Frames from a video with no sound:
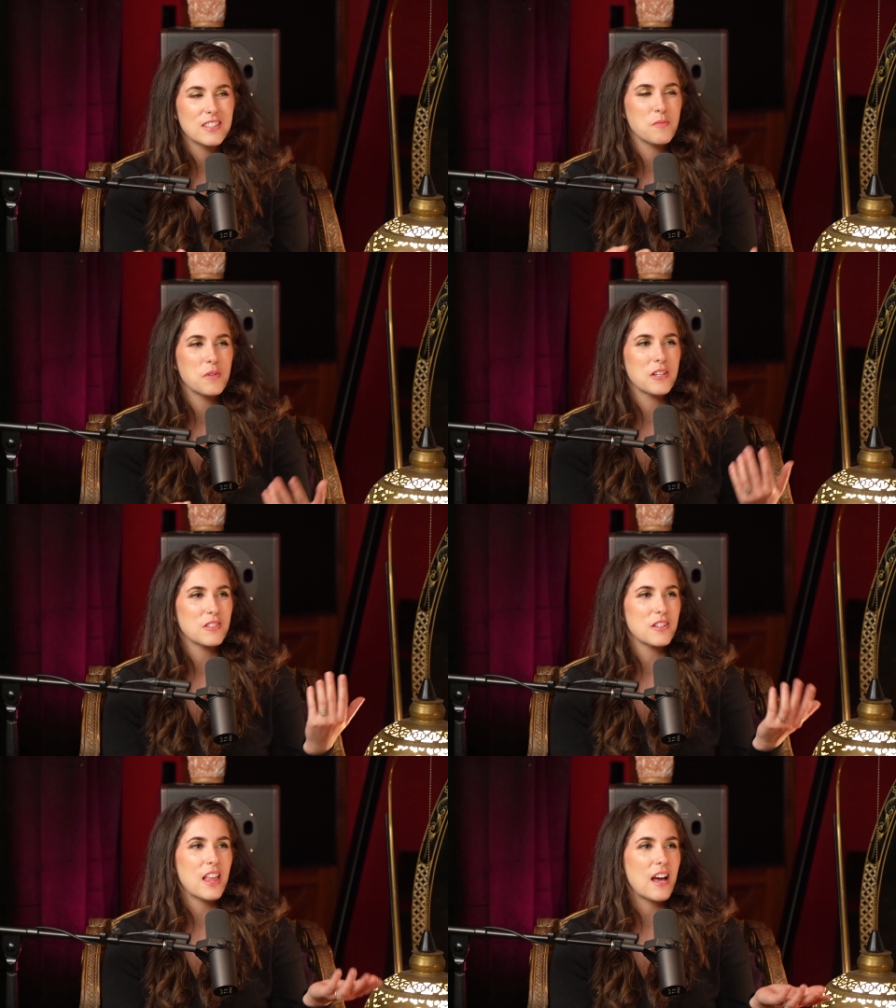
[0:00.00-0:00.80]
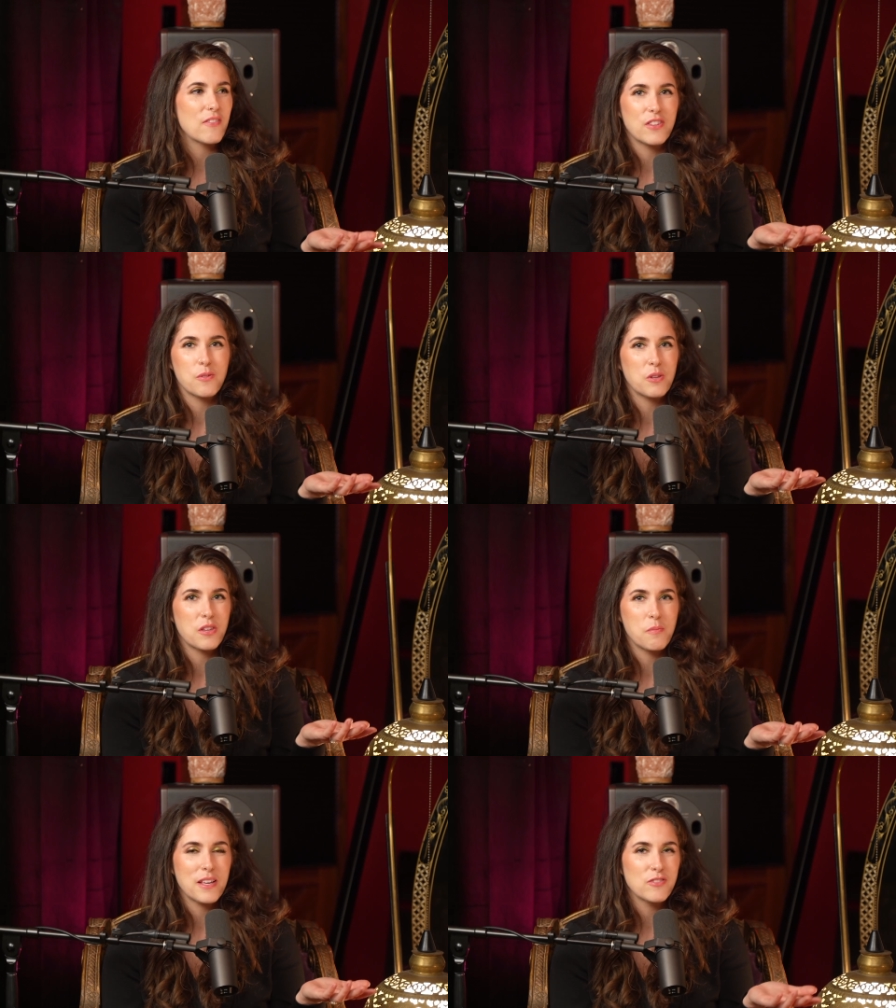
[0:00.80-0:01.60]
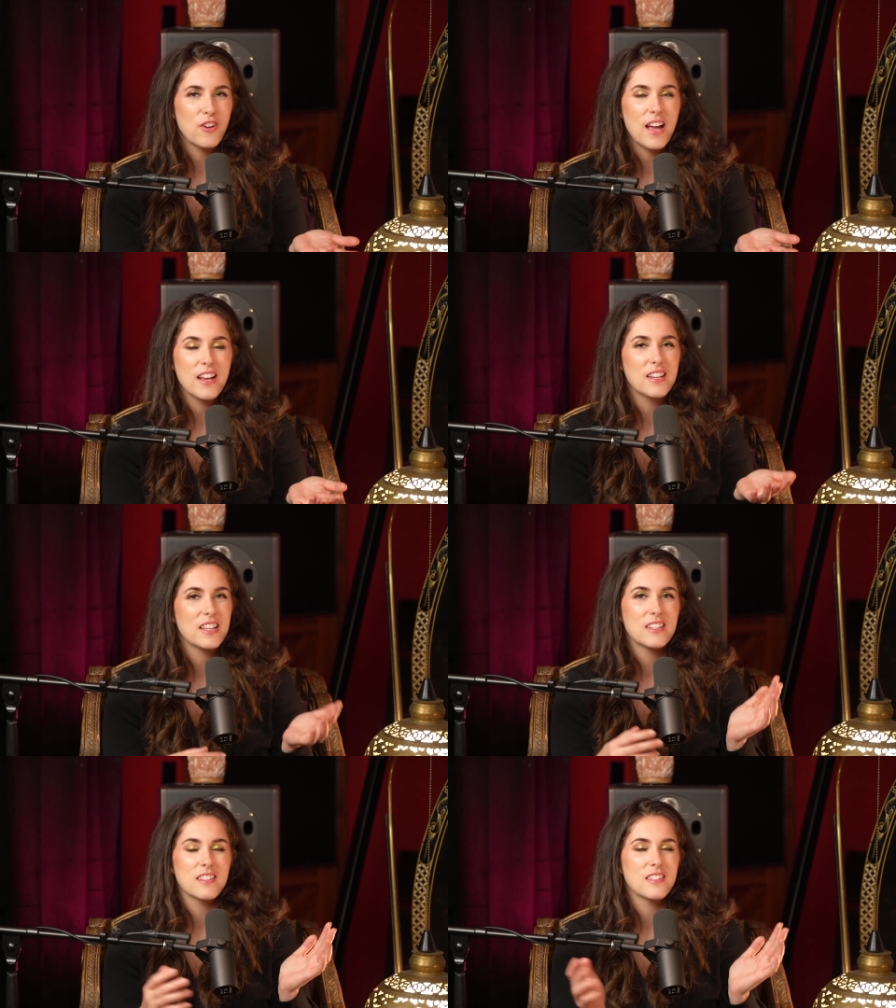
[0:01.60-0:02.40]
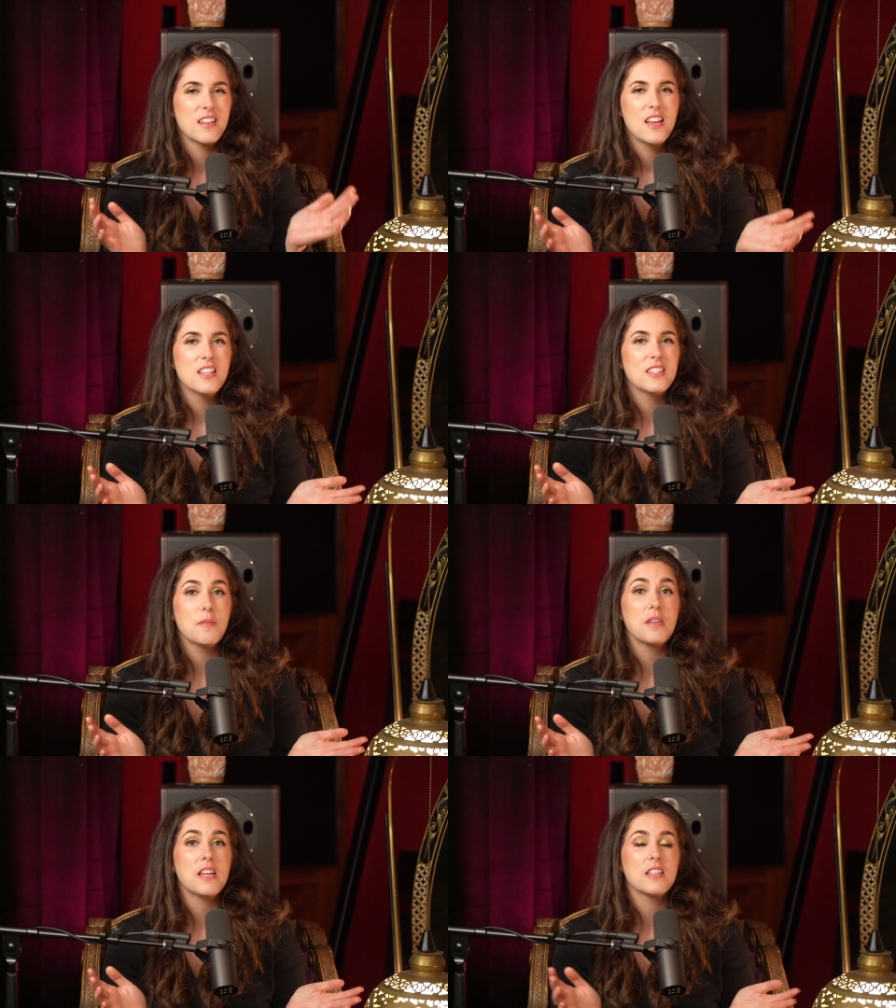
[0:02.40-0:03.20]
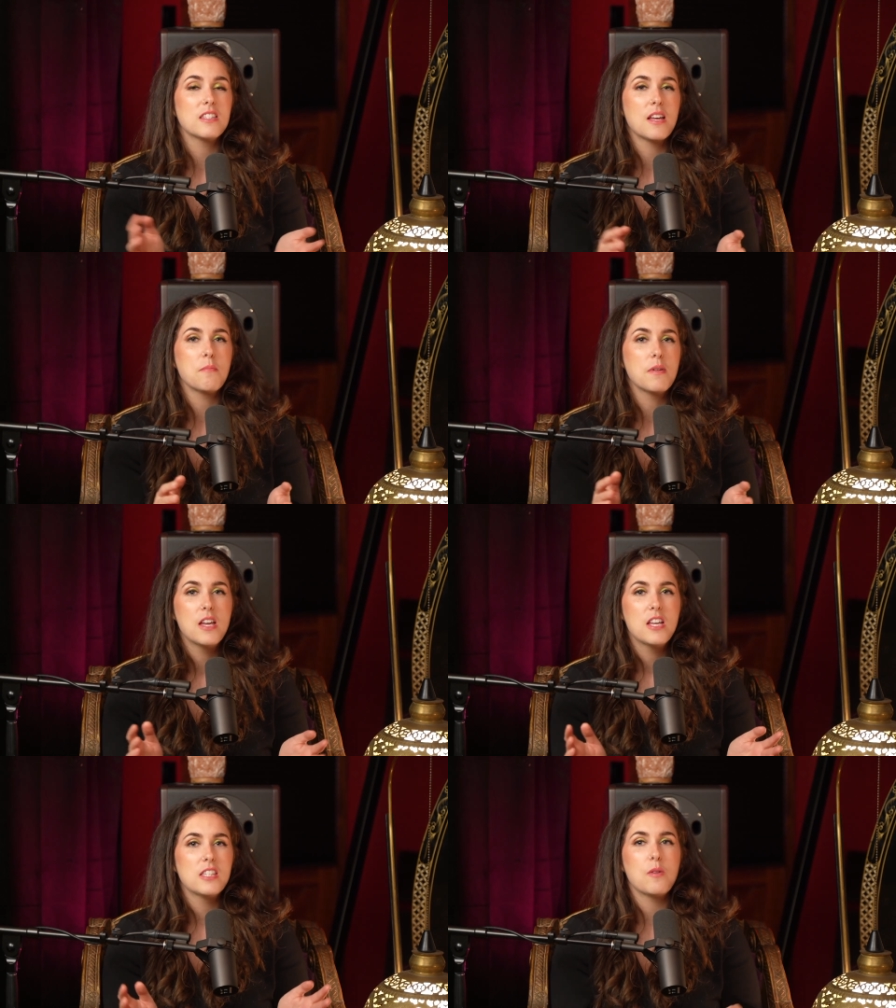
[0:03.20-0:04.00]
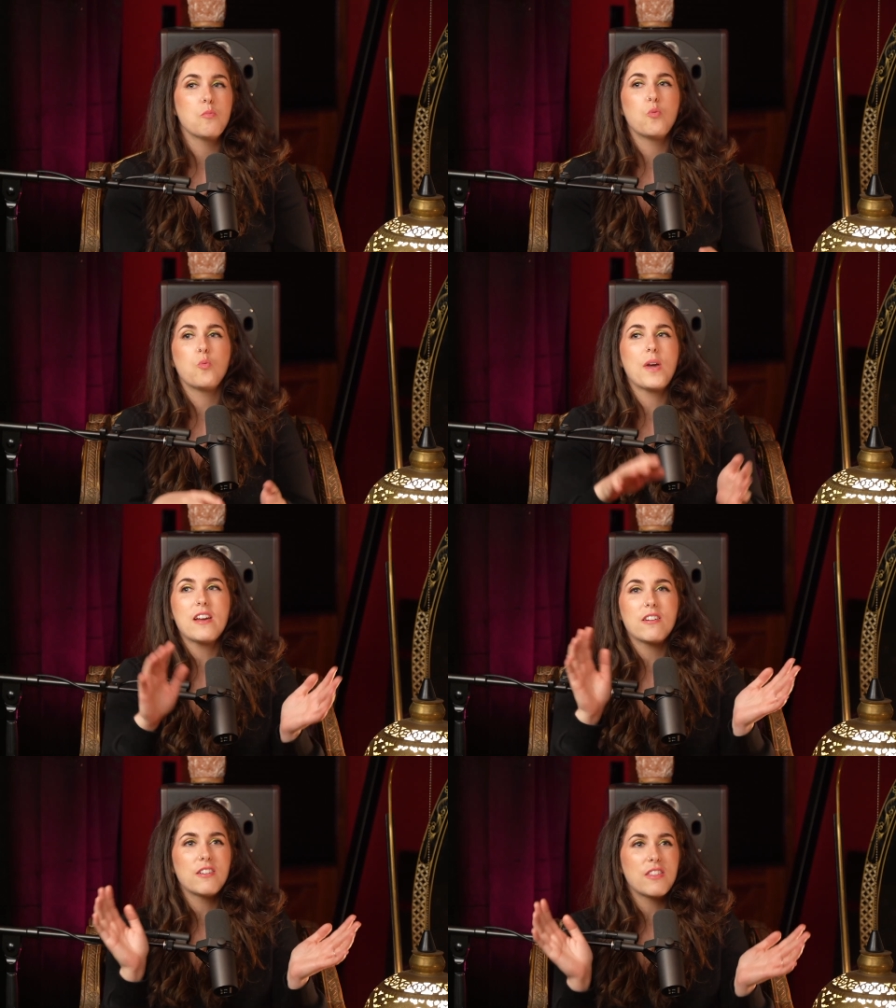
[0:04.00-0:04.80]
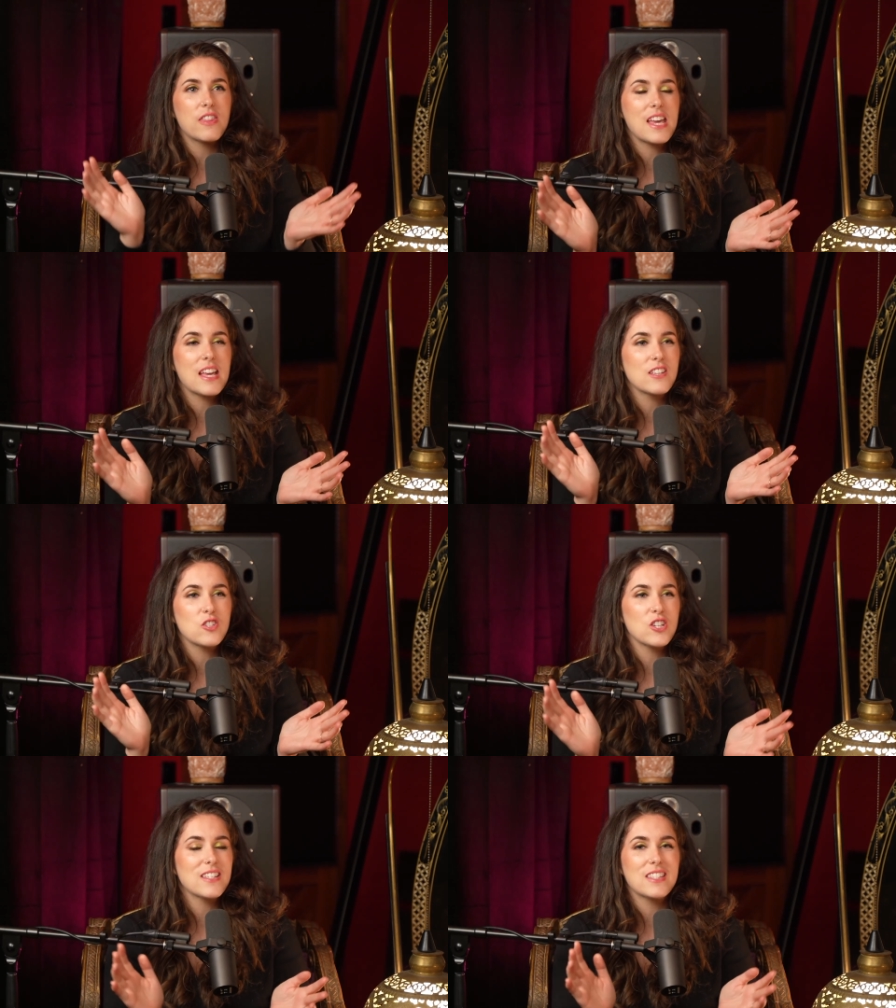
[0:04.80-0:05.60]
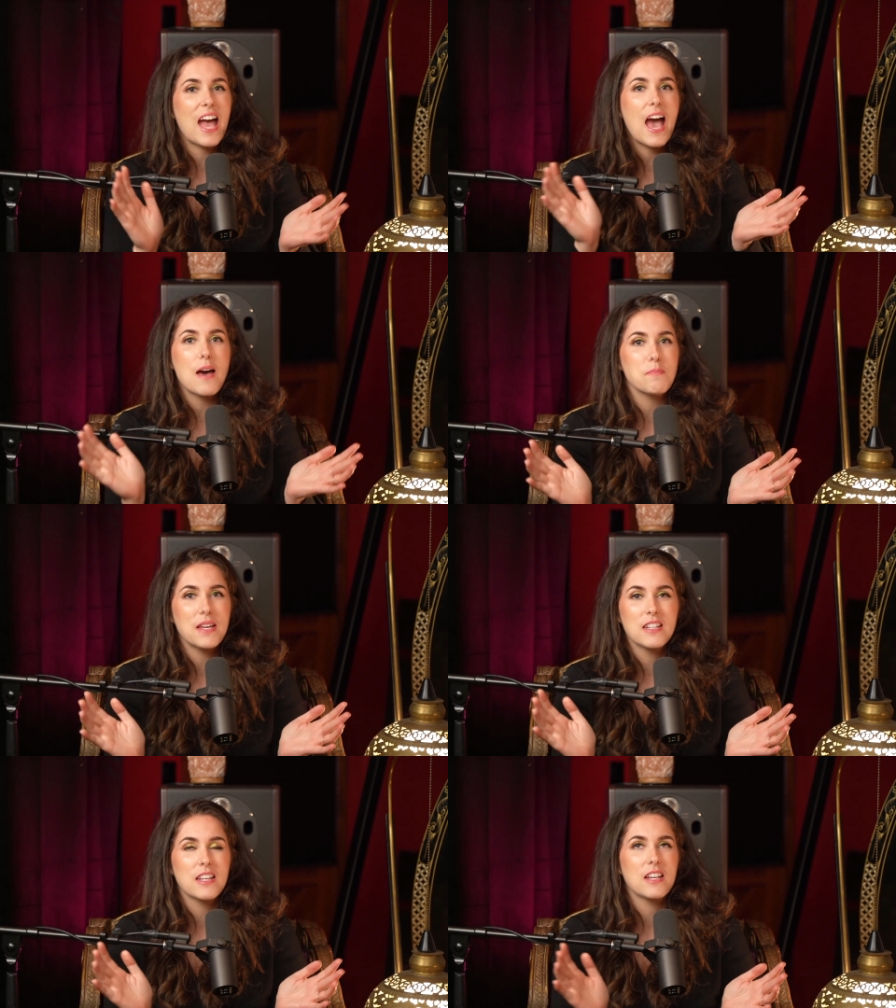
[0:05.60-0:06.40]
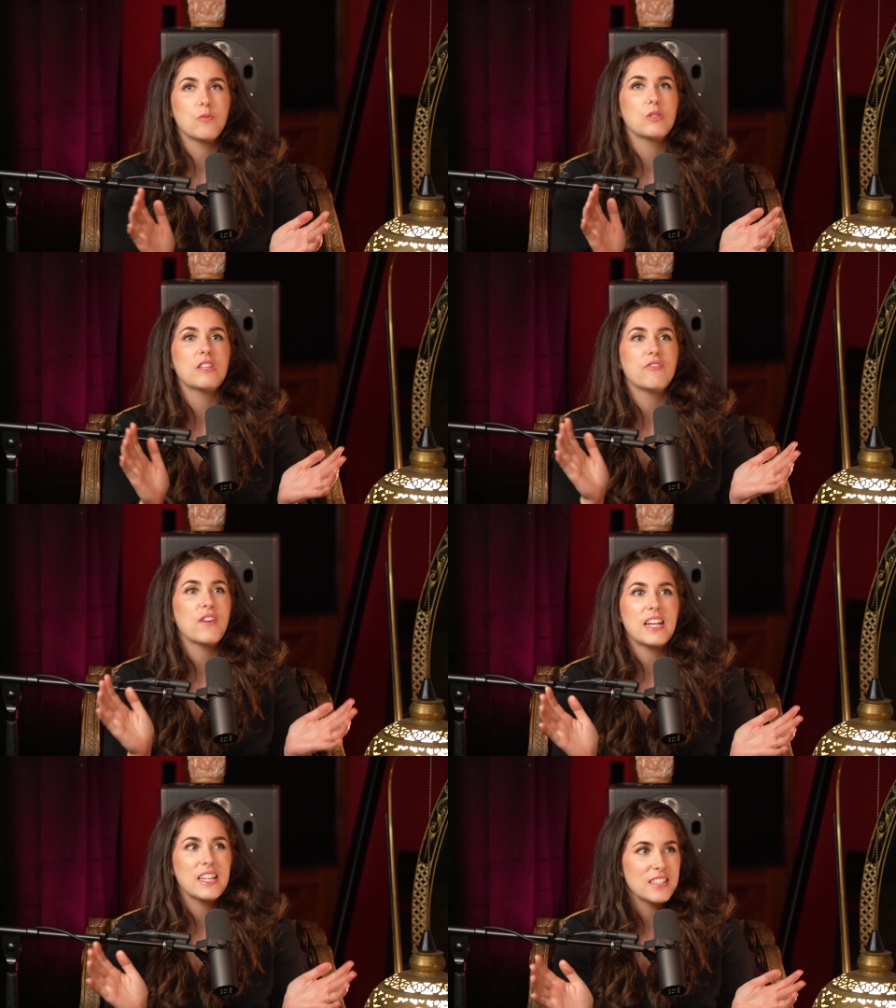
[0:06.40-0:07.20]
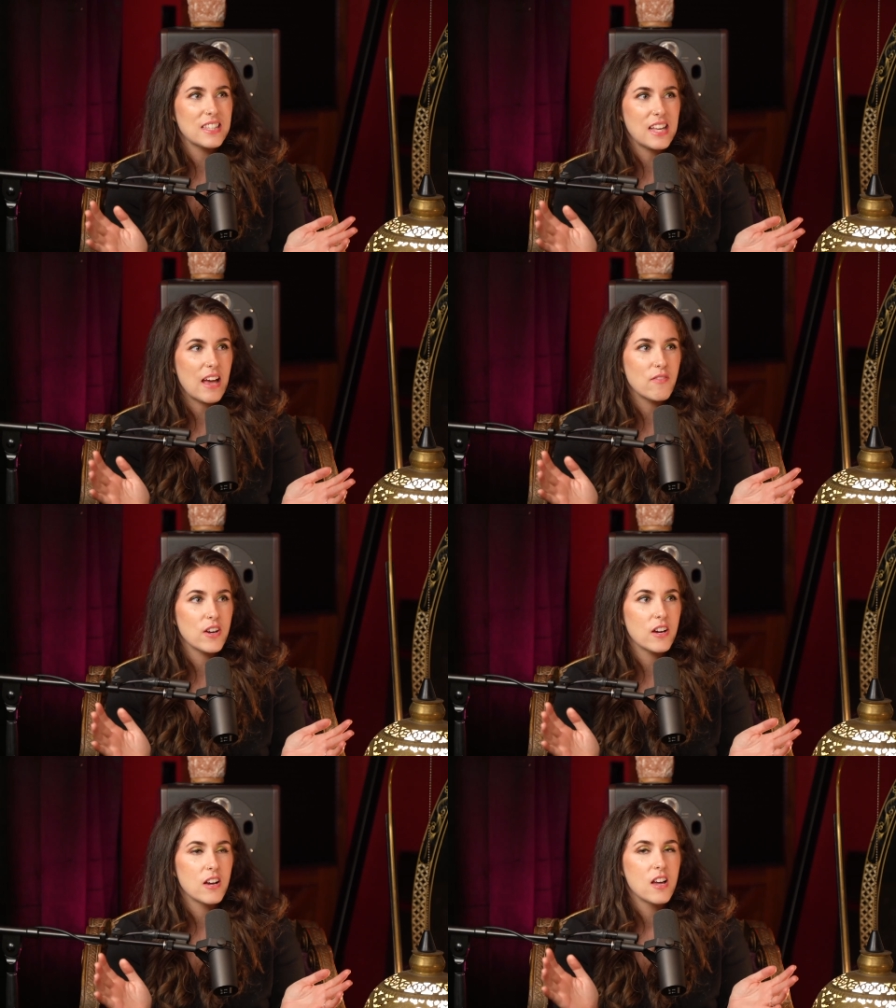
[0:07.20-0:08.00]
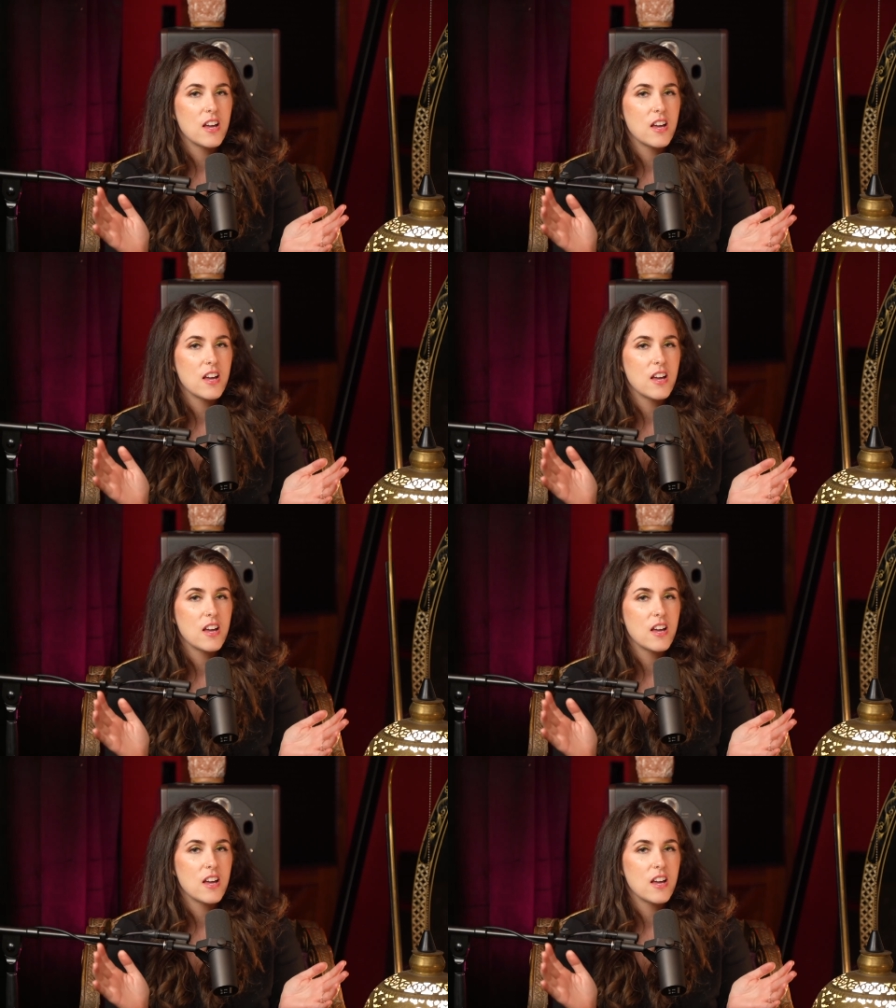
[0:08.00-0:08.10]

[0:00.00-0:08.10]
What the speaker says: Someone else could laugh, they're with their best friend, and some weird thing just happened and it was the funniest thing ever.